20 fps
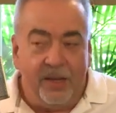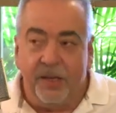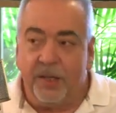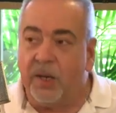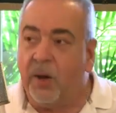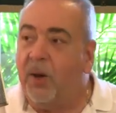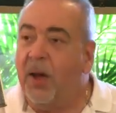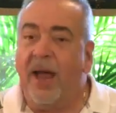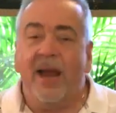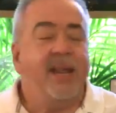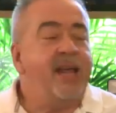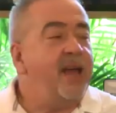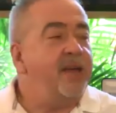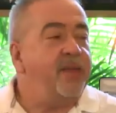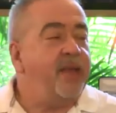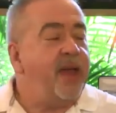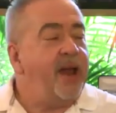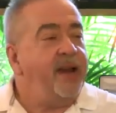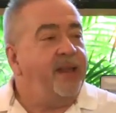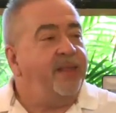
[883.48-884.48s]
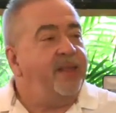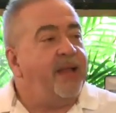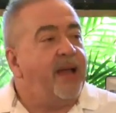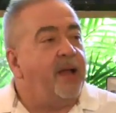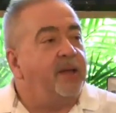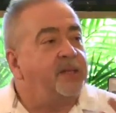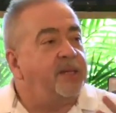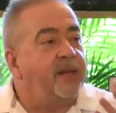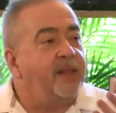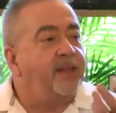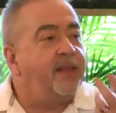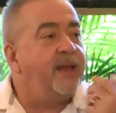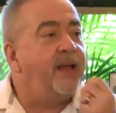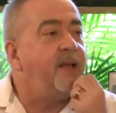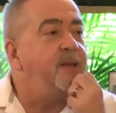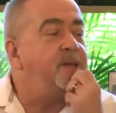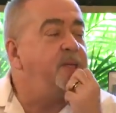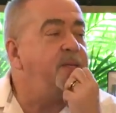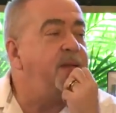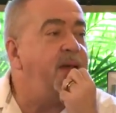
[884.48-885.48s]
So anything else
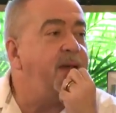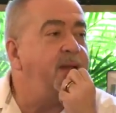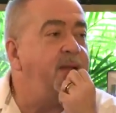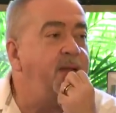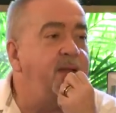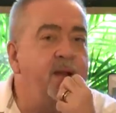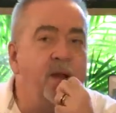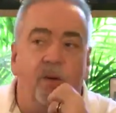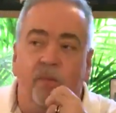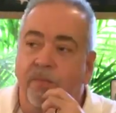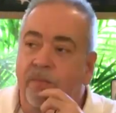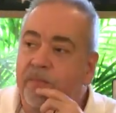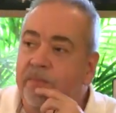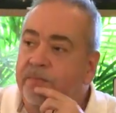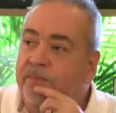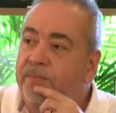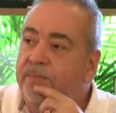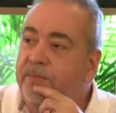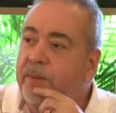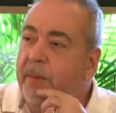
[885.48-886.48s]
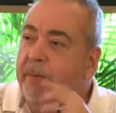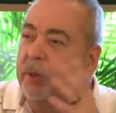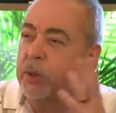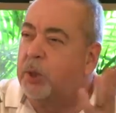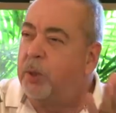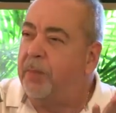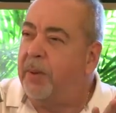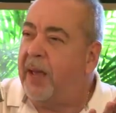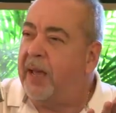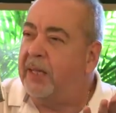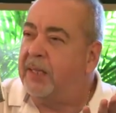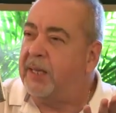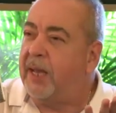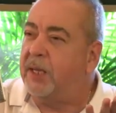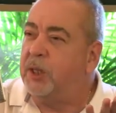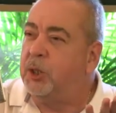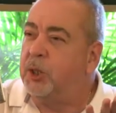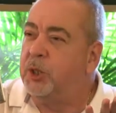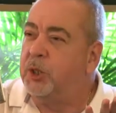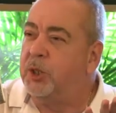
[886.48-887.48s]
that people should pay
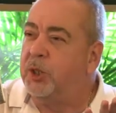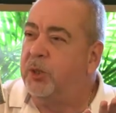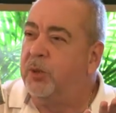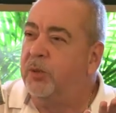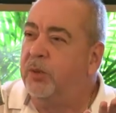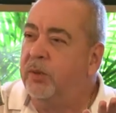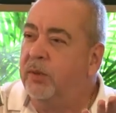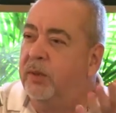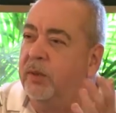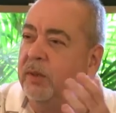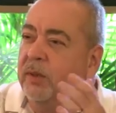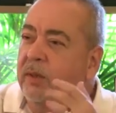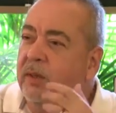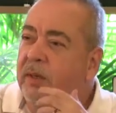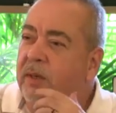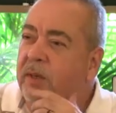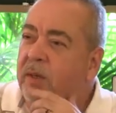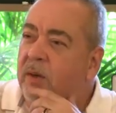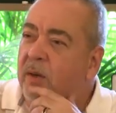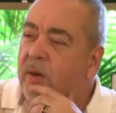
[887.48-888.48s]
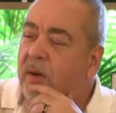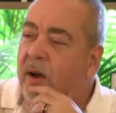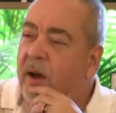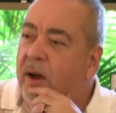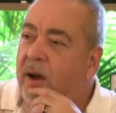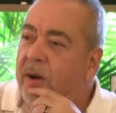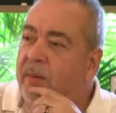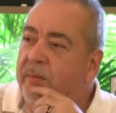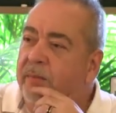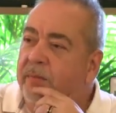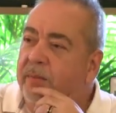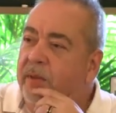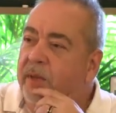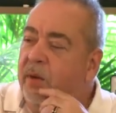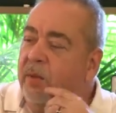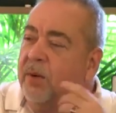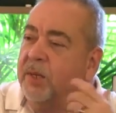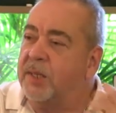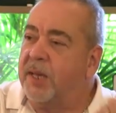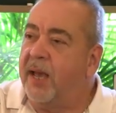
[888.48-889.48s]
attention to
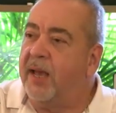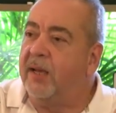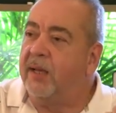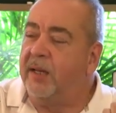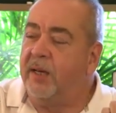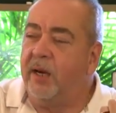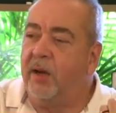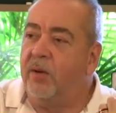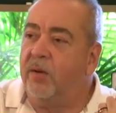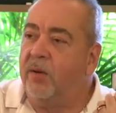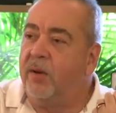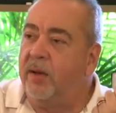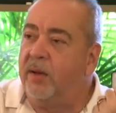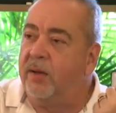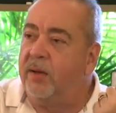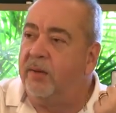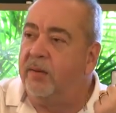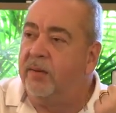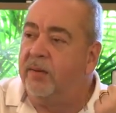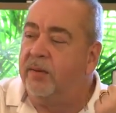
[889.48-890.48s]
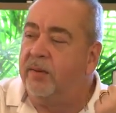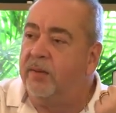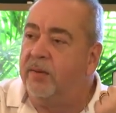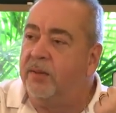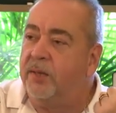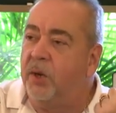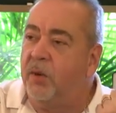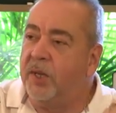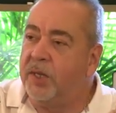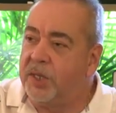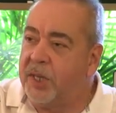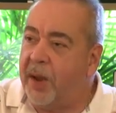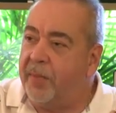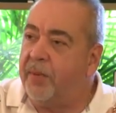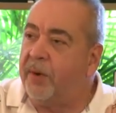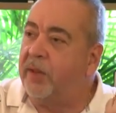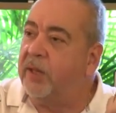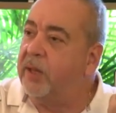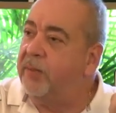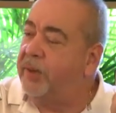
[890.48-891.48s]
we're saying, do it
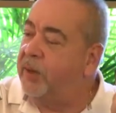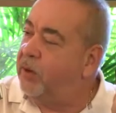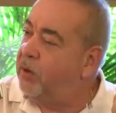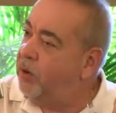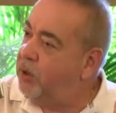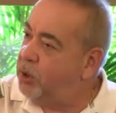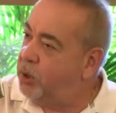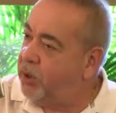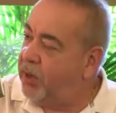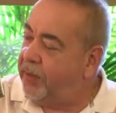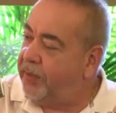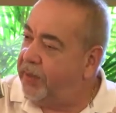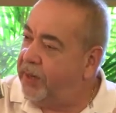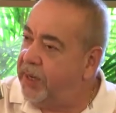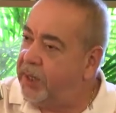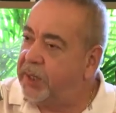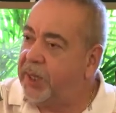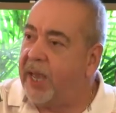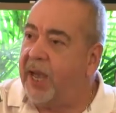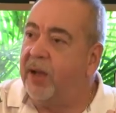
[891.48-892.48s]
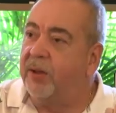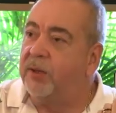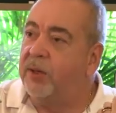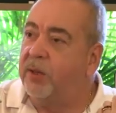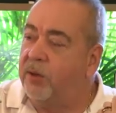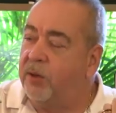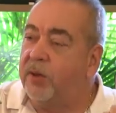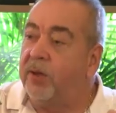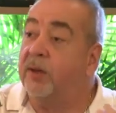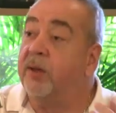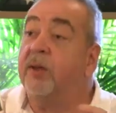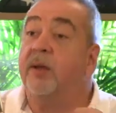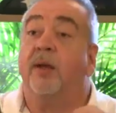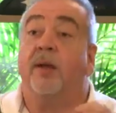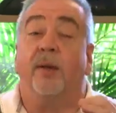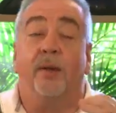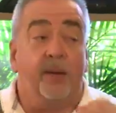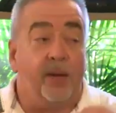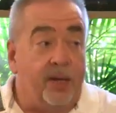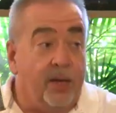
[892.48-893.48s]
separately because you get the discount. You can,
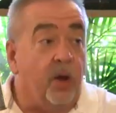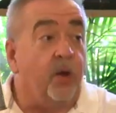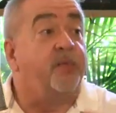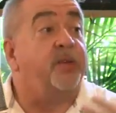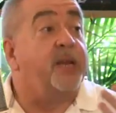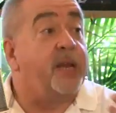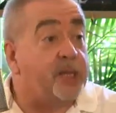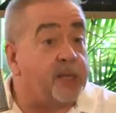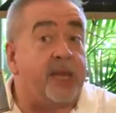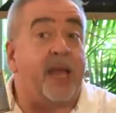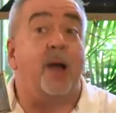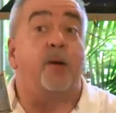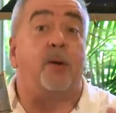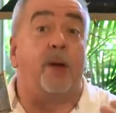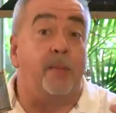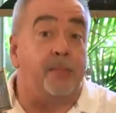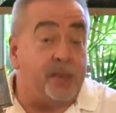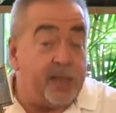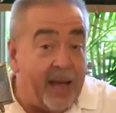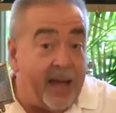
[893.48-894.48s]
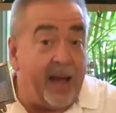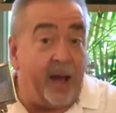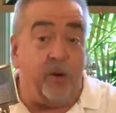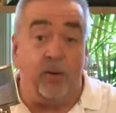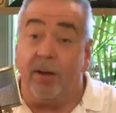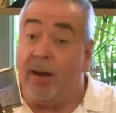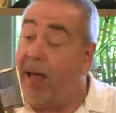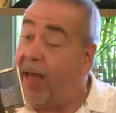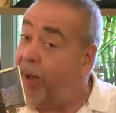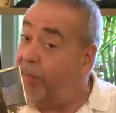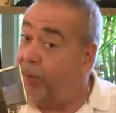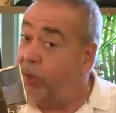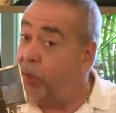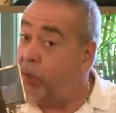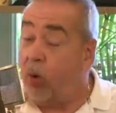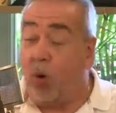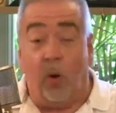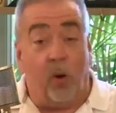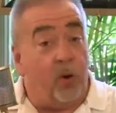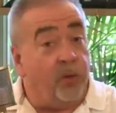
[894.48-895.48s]
if a discount comes out,
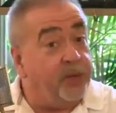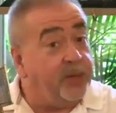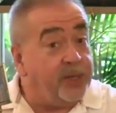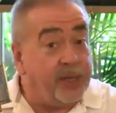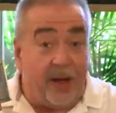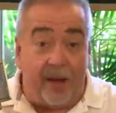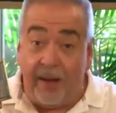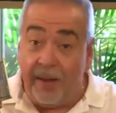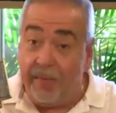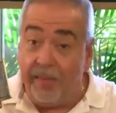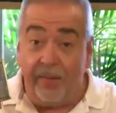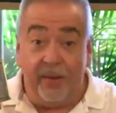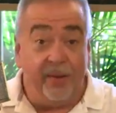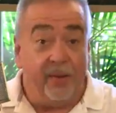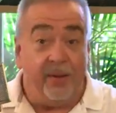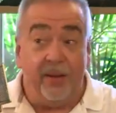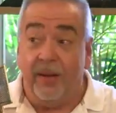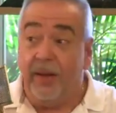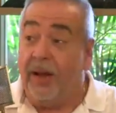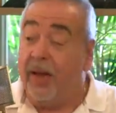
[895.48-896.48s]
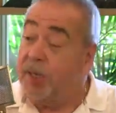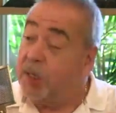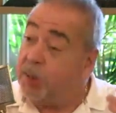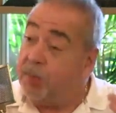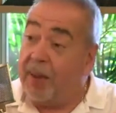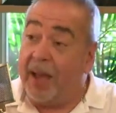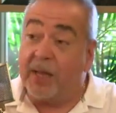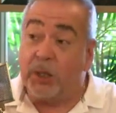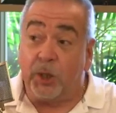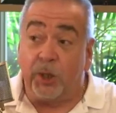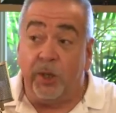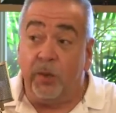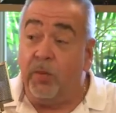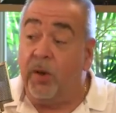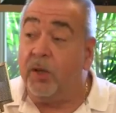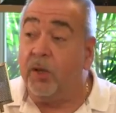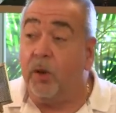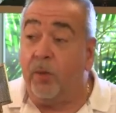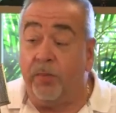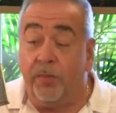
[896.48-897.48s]
happens all the time, especially
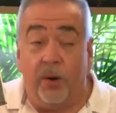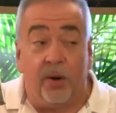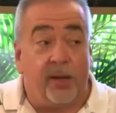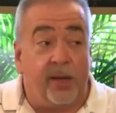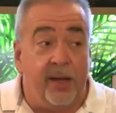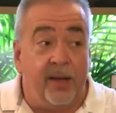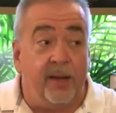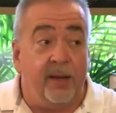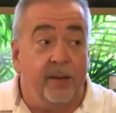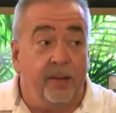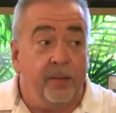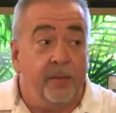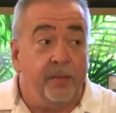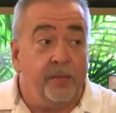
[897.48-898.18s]
when you're booking.